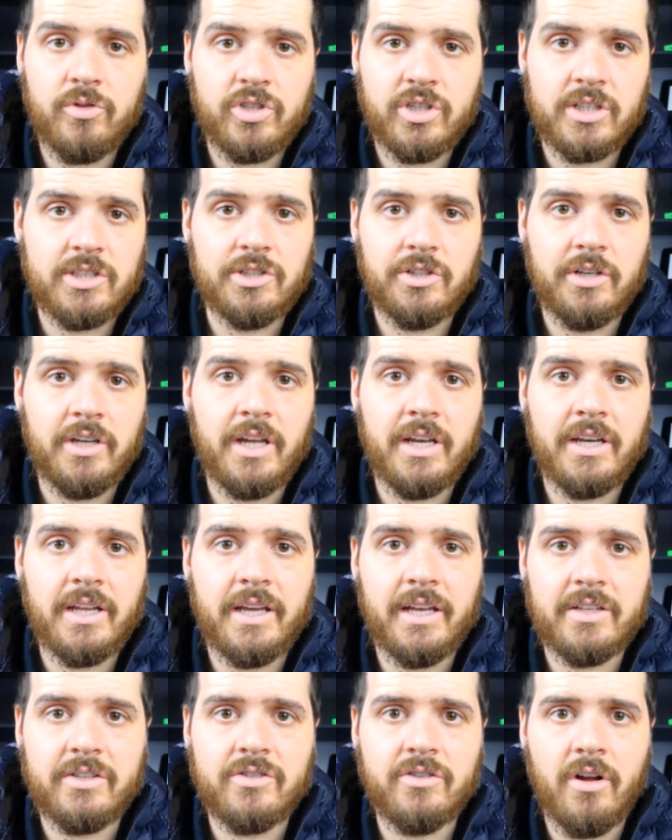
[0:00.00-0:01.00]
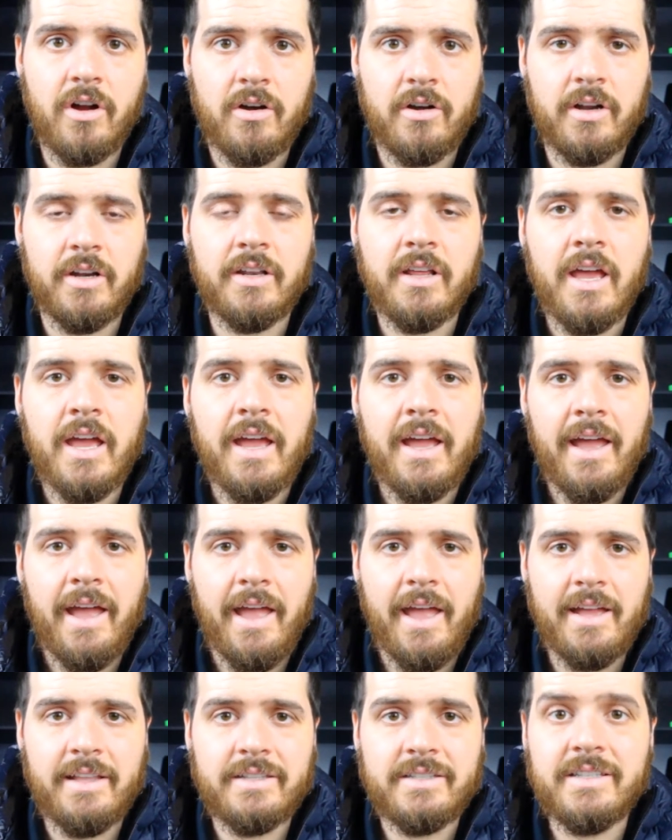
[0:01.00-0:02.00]
just looking to get started
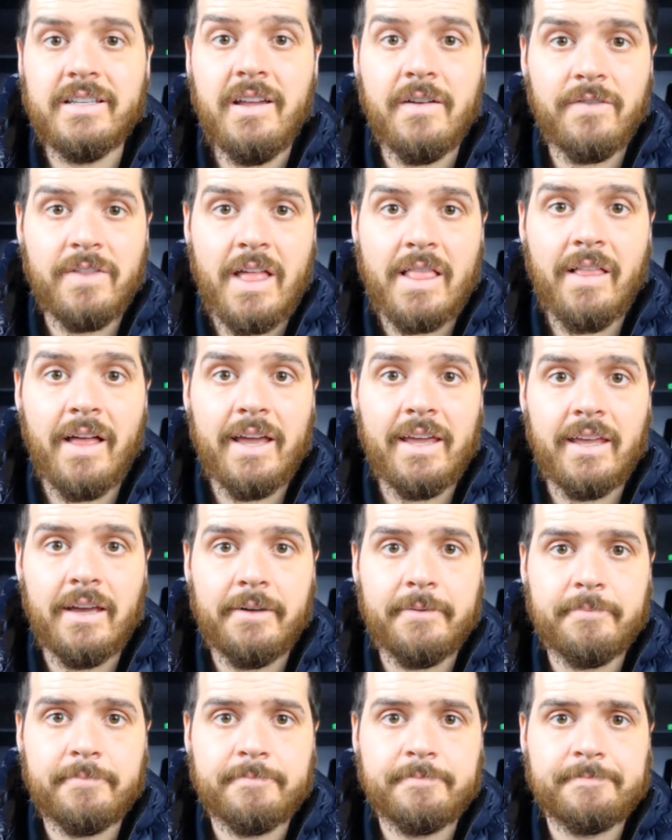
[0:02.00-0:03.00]
and see if they like it.